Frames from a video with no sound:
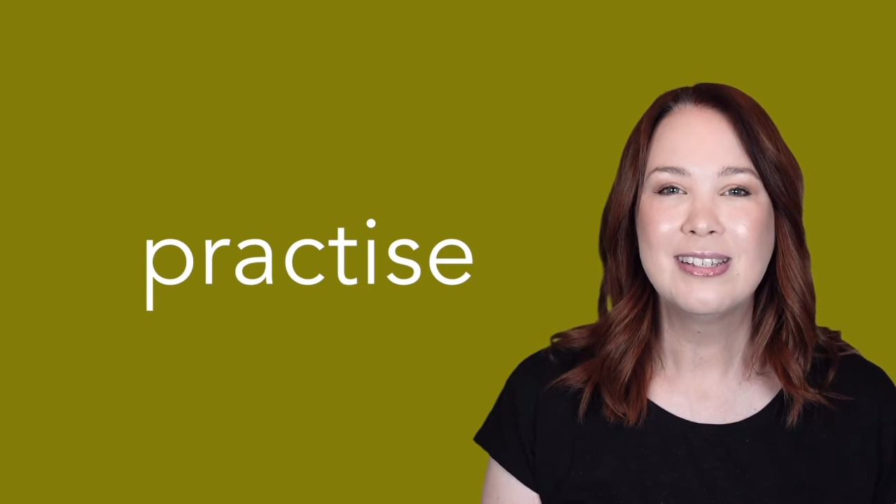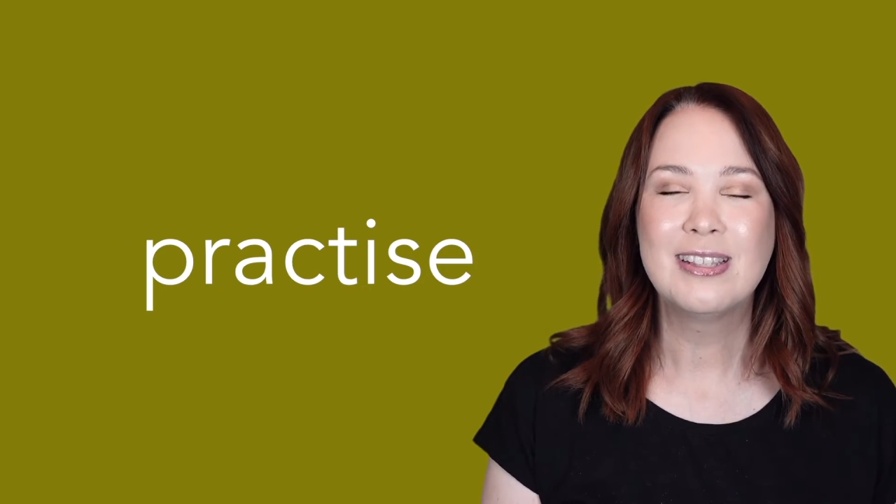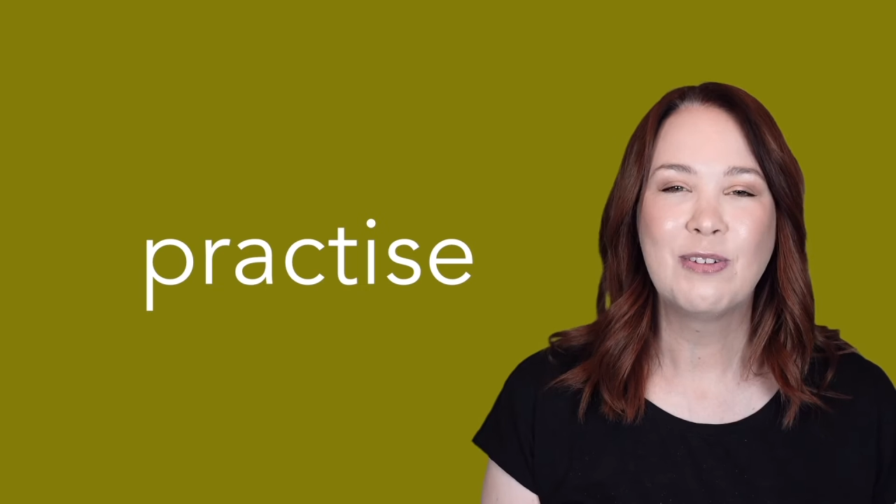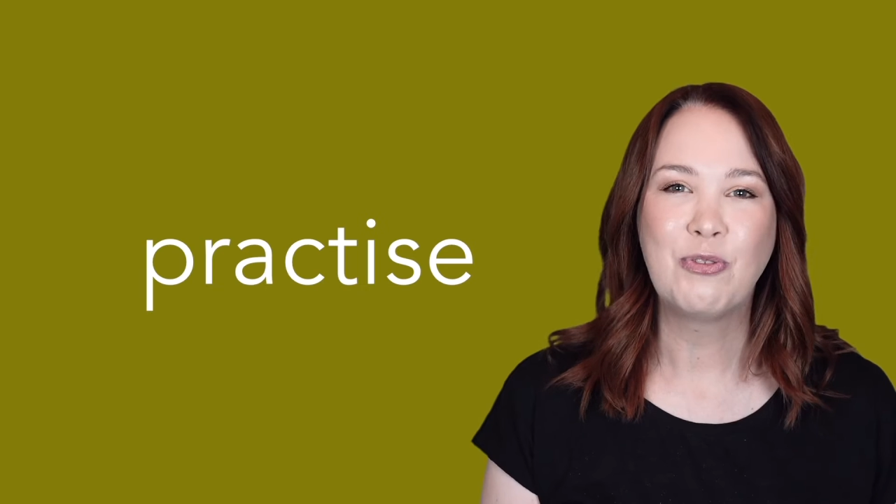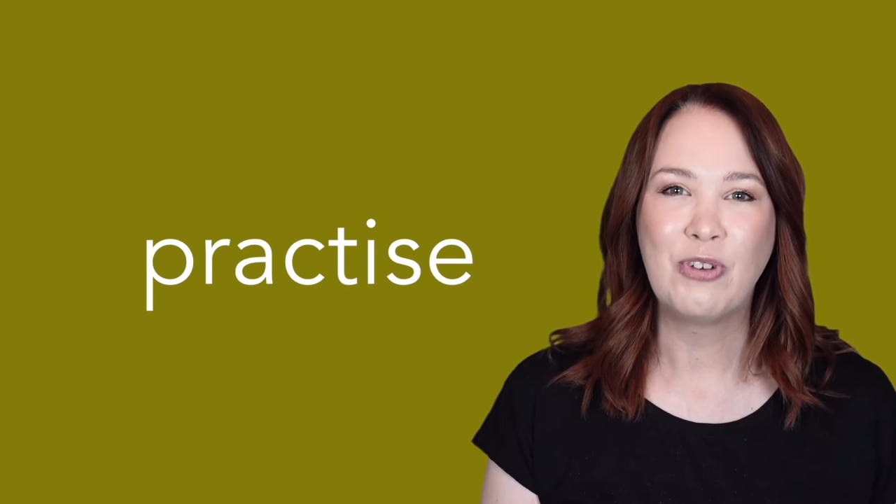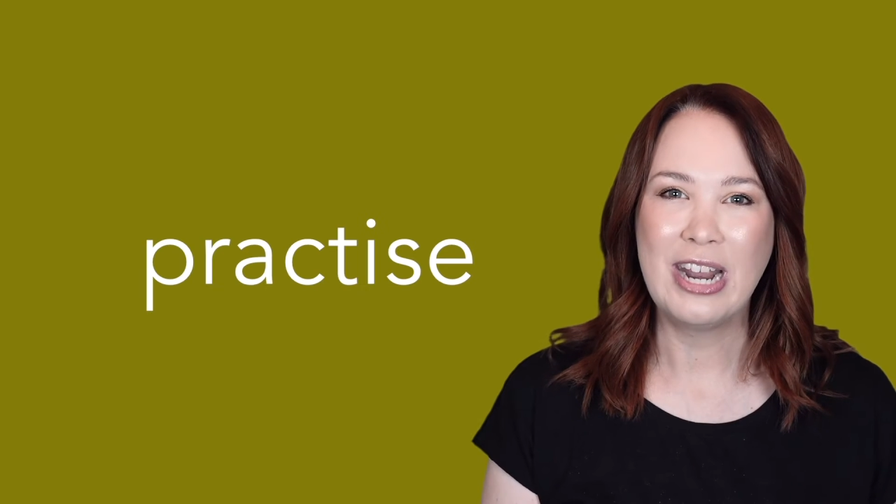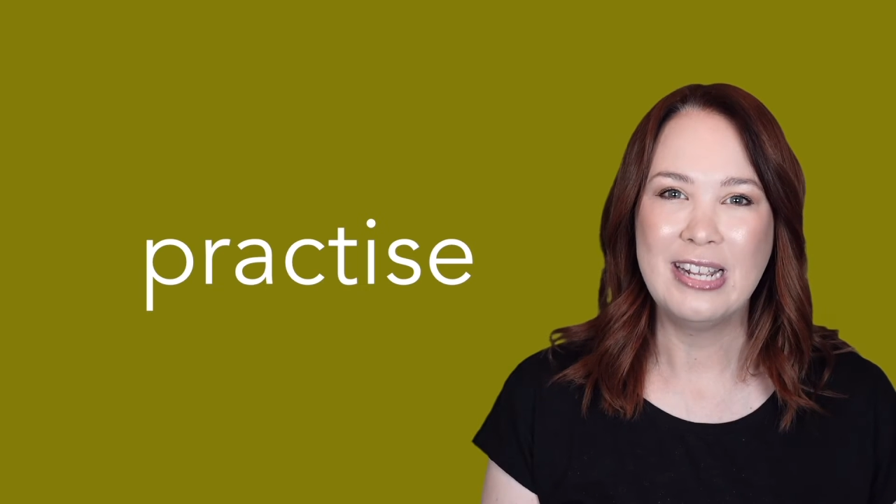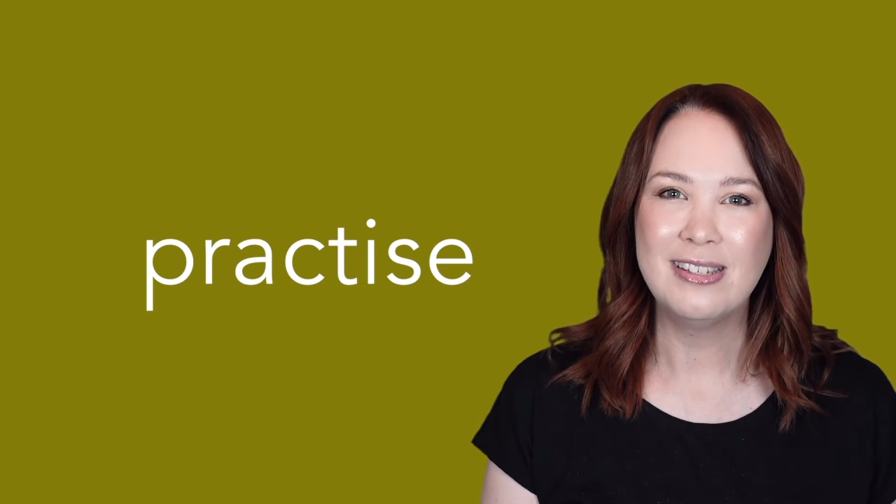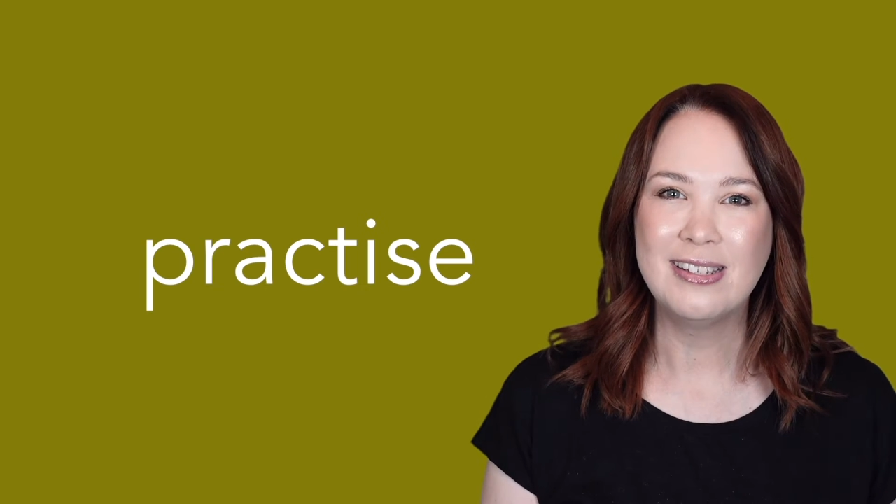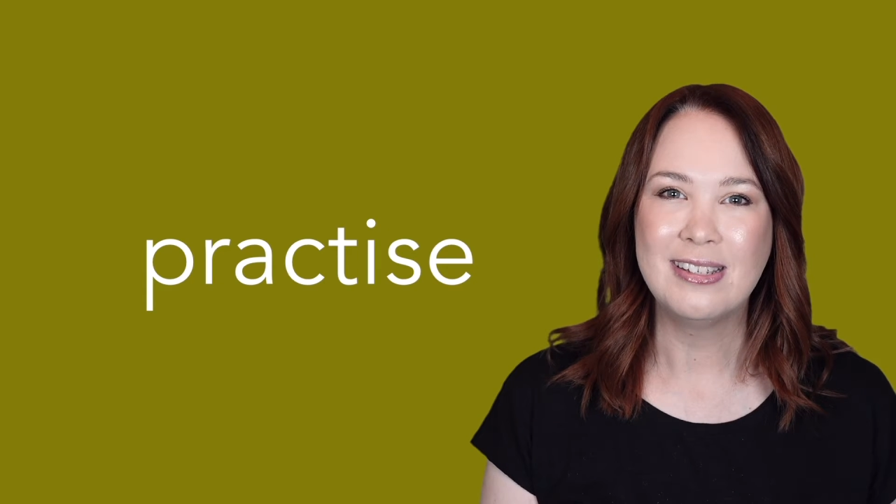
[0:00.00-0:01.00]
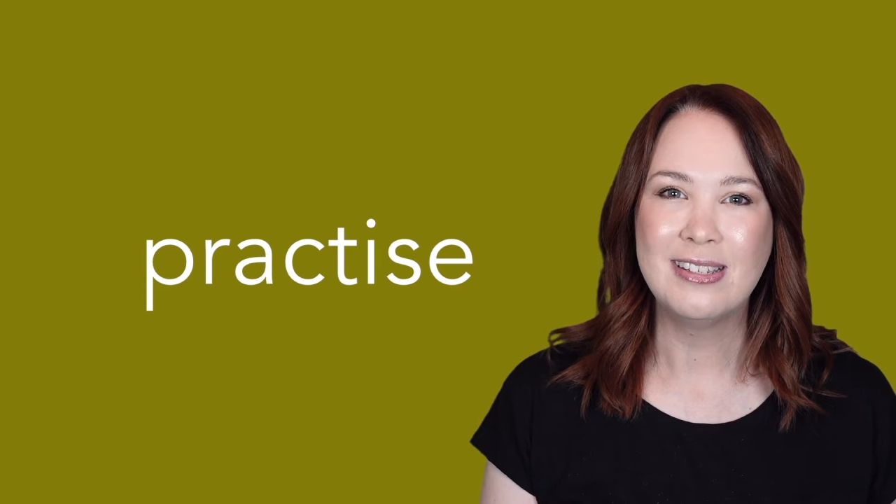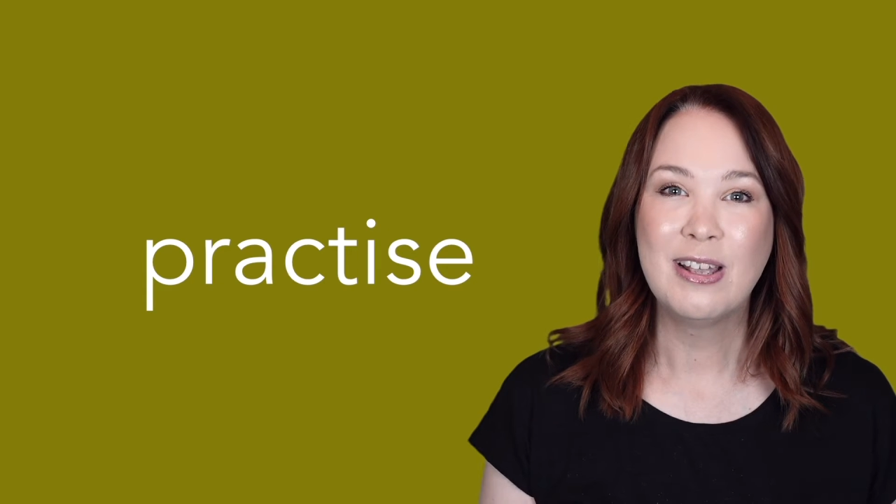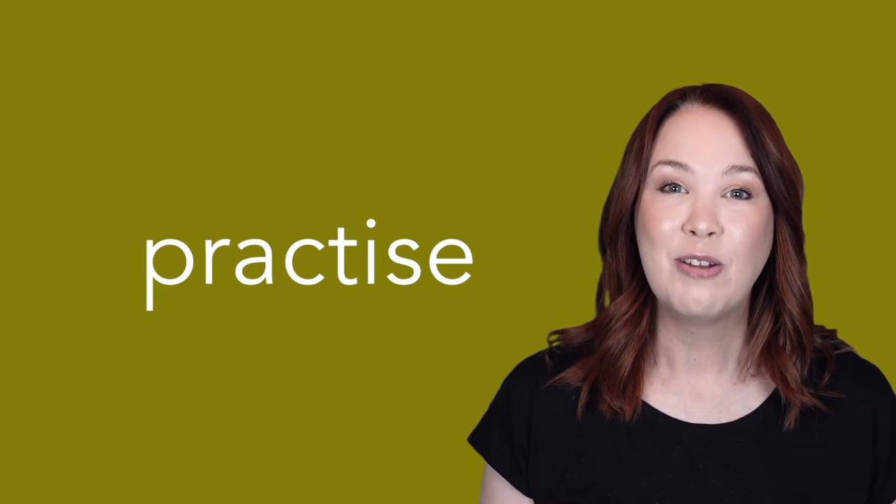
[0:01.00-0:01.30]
the phrases